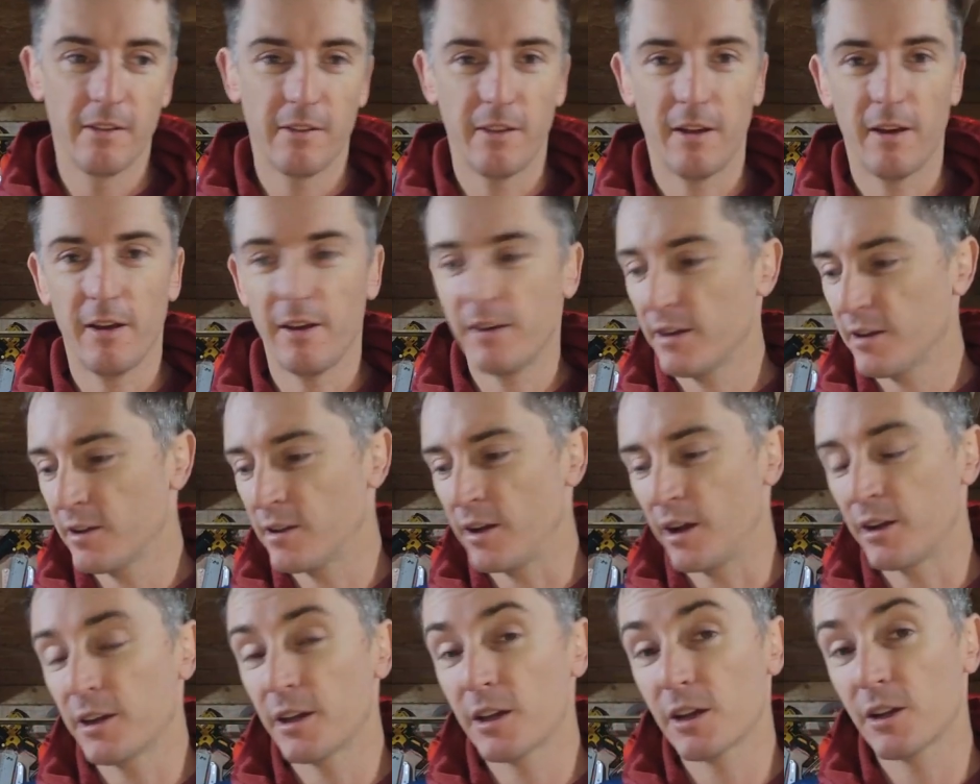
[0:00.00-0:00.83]
that,
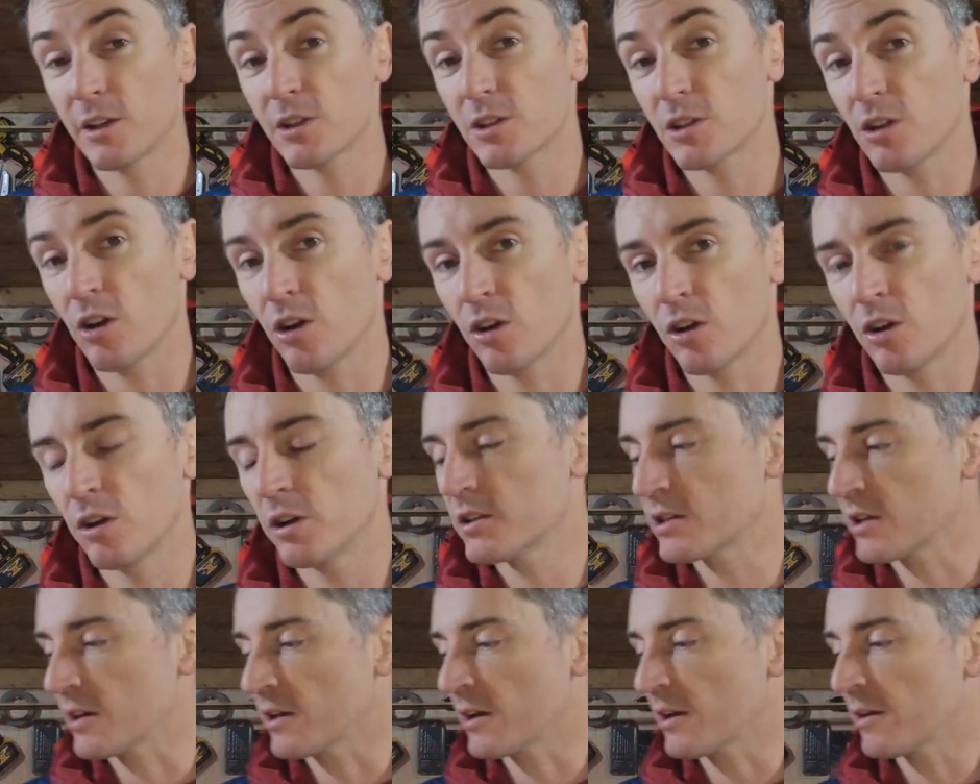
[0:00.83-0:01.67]
you're going to start
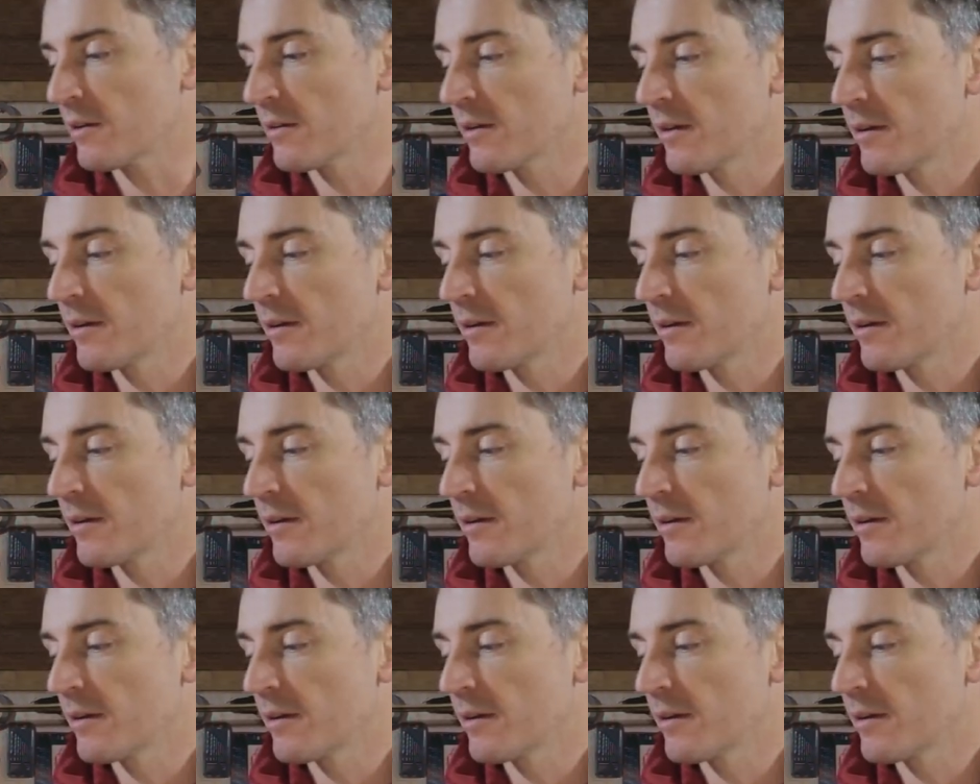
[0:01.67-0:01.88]
cutting.